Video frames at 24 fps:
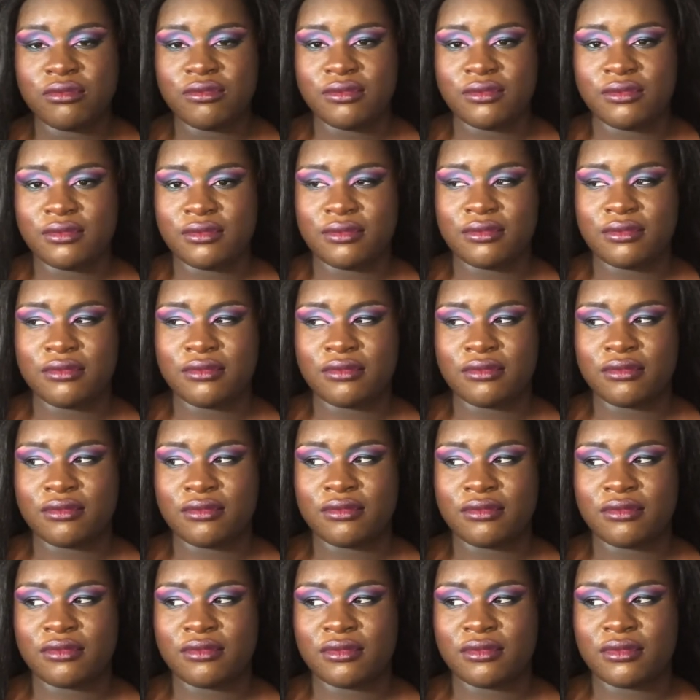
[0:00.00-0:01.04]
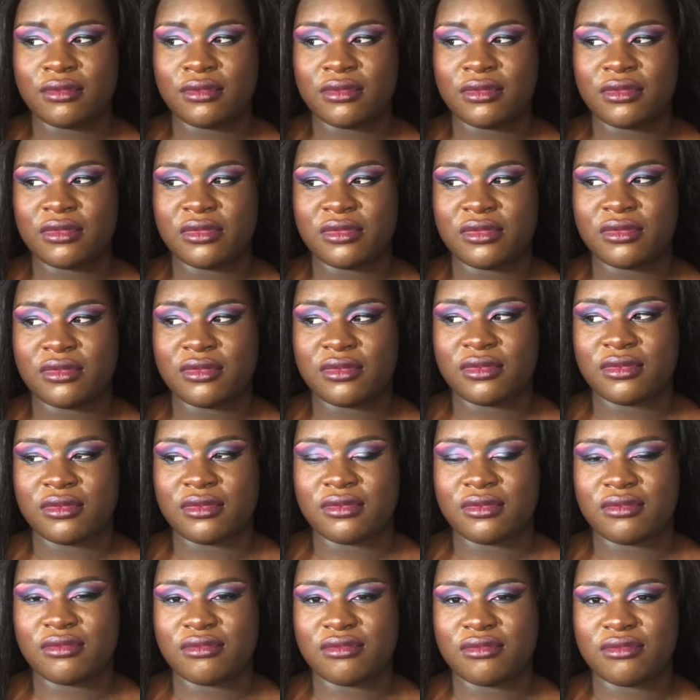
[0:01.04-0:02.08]

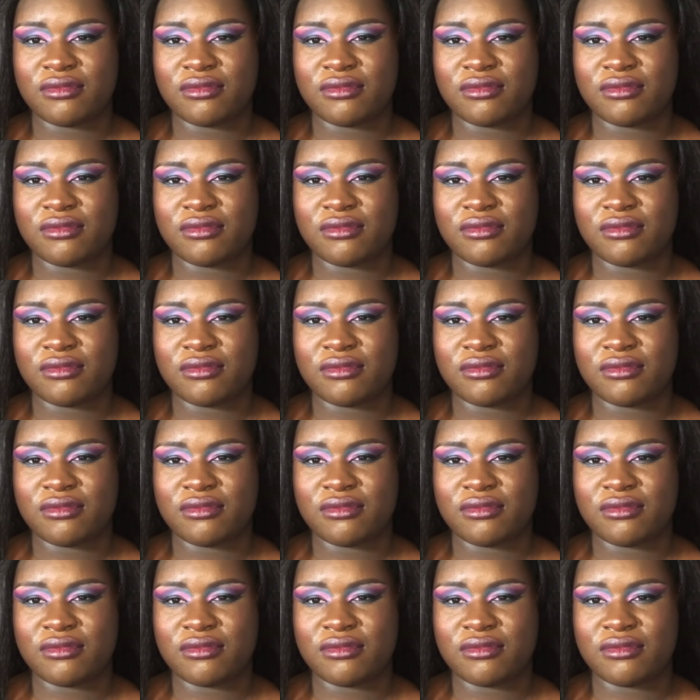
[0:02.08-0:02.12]
[no speech]